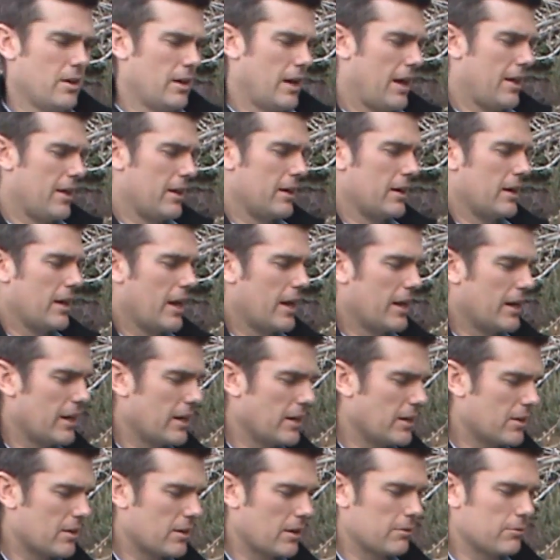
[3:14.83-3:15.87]

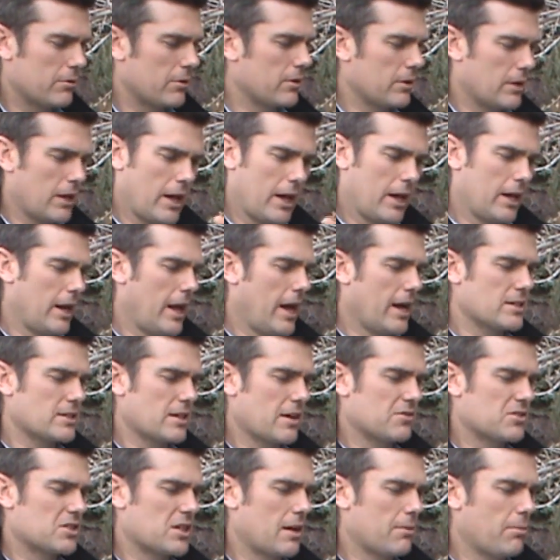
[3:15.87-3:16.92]
And as
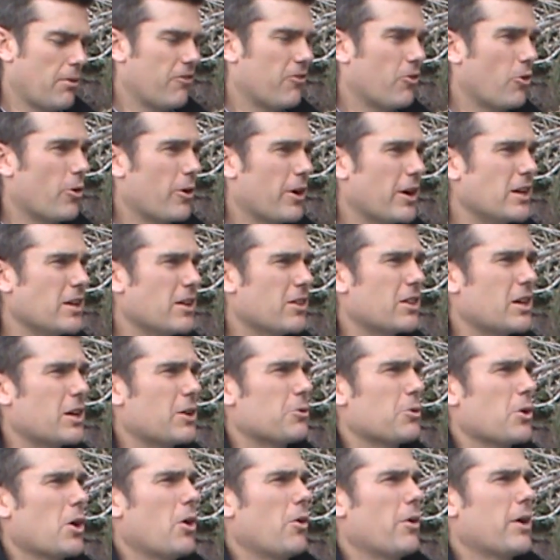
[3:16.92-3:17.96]
I've said before, anything
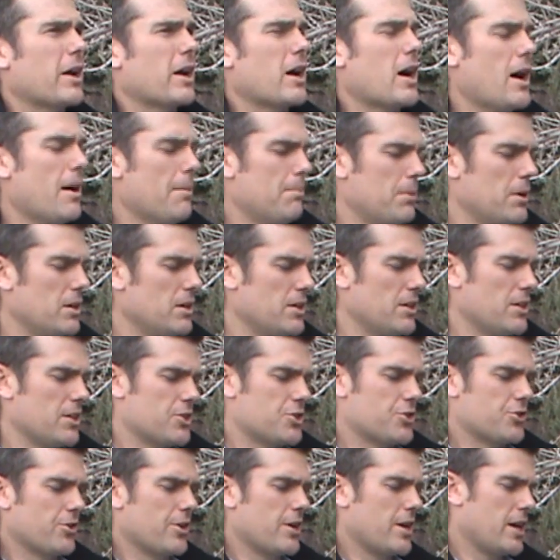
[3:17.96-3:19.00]
growing up into the
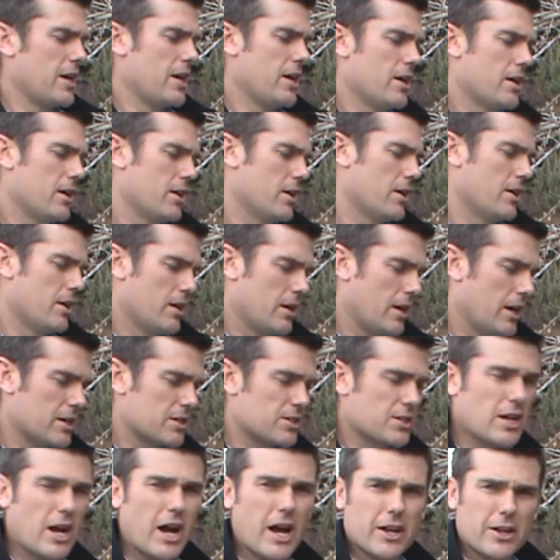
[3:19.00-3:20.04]
tree
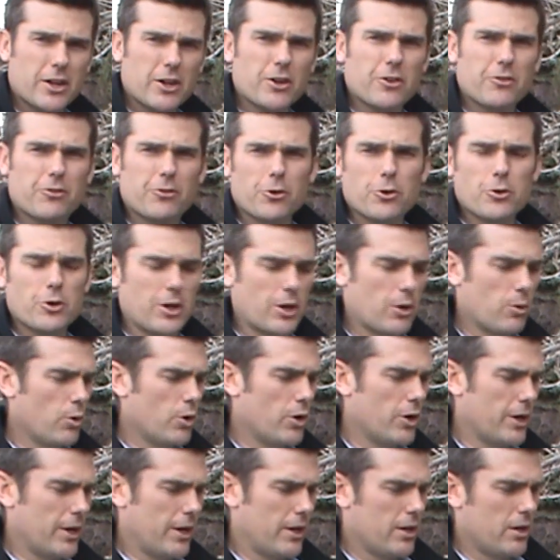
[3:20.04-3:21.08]
is not good fruiting
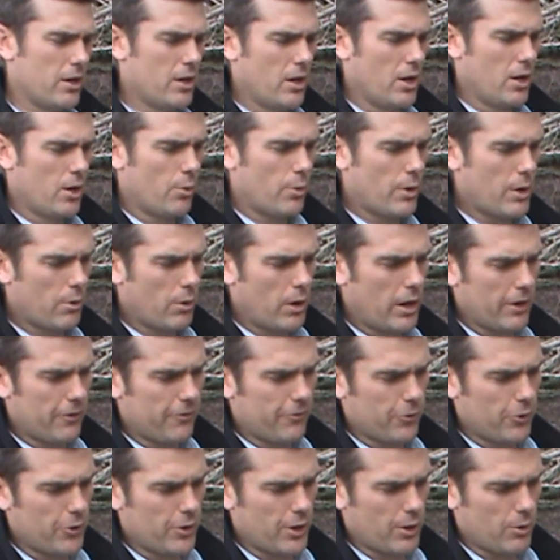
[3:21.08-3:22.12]
wood. We want
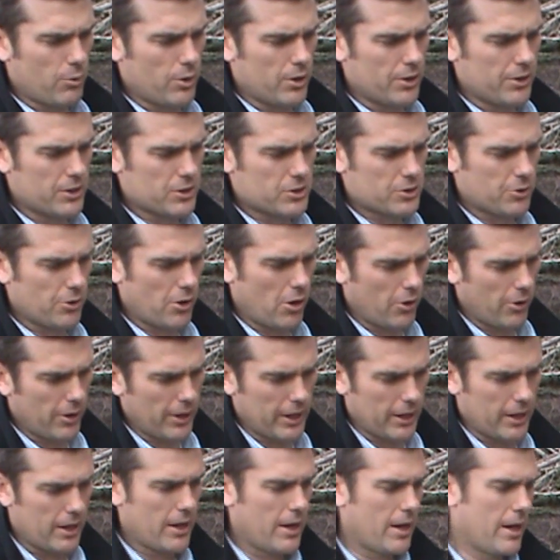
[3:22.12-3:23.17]
fruiting wood that's
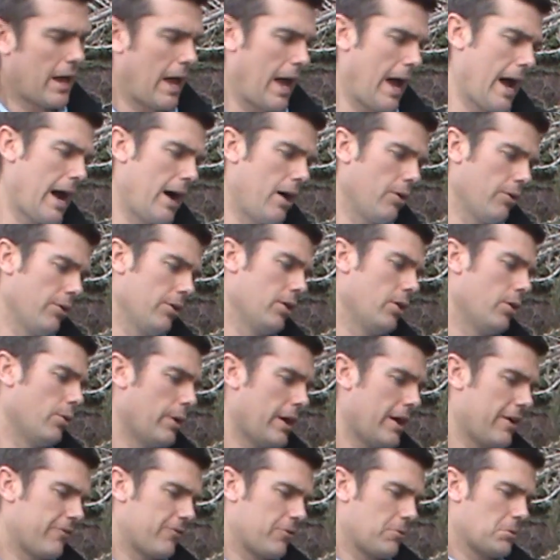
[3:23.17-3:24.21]
growing out
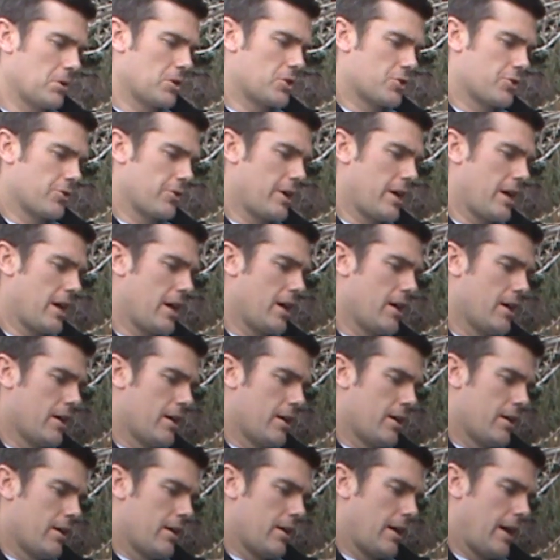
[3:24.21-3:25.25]
away from the tree
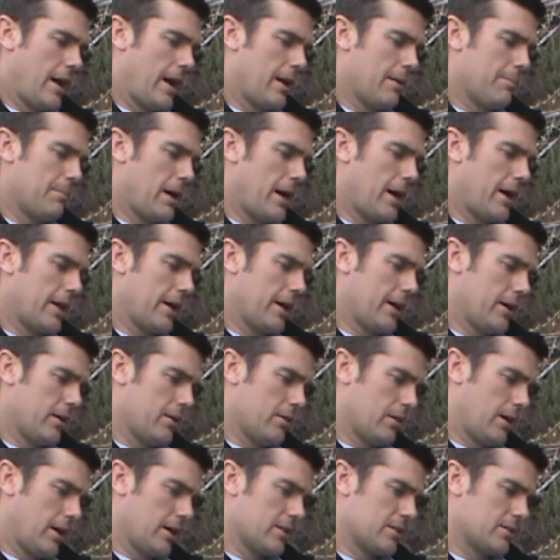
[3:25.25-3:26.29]
at about
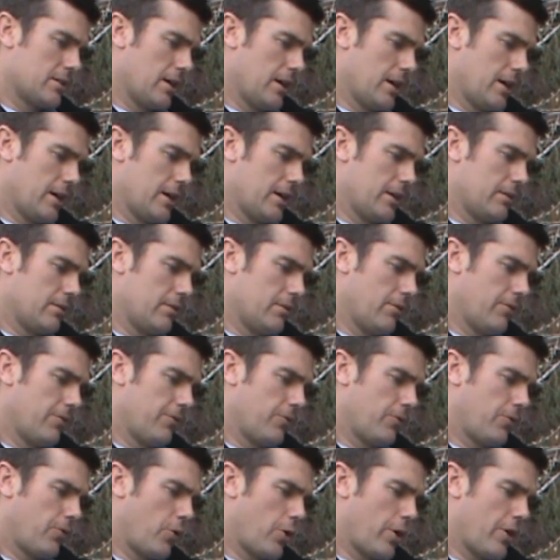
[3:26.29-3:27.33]
a
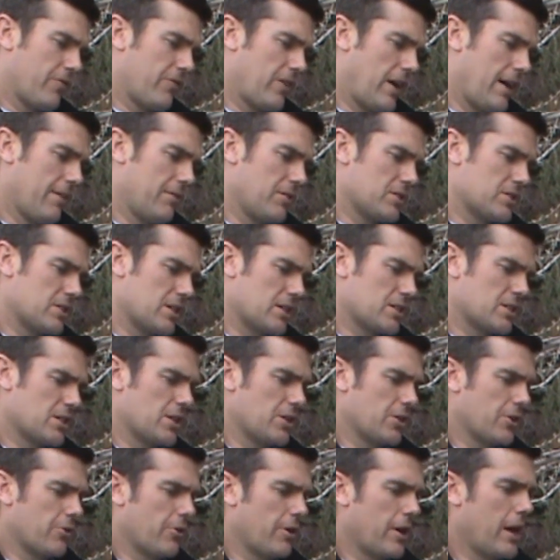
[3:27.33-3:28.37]
45 to 60
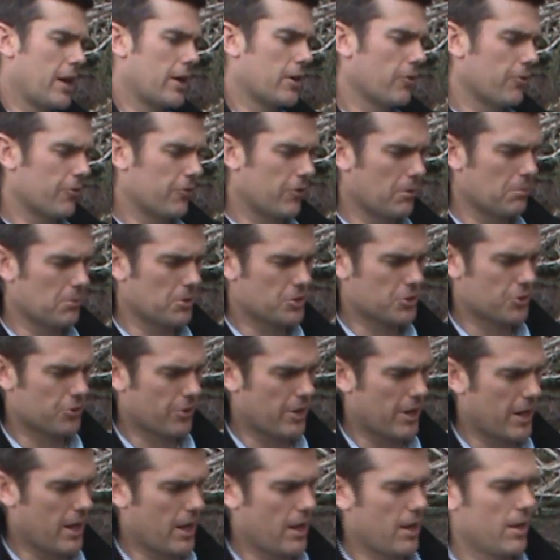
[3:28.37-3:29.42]
degree angle from the
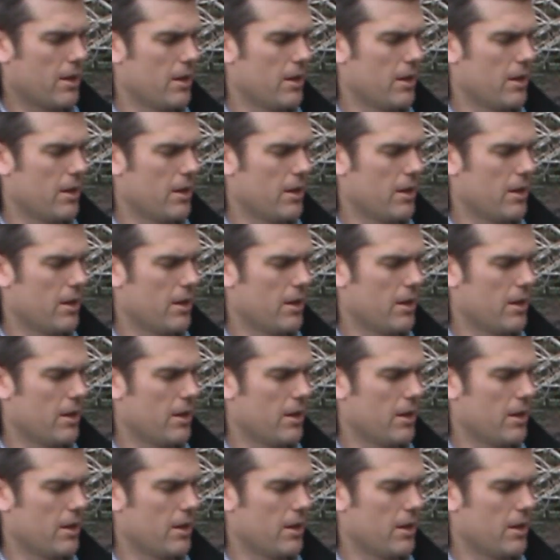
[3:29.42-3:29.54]
tree,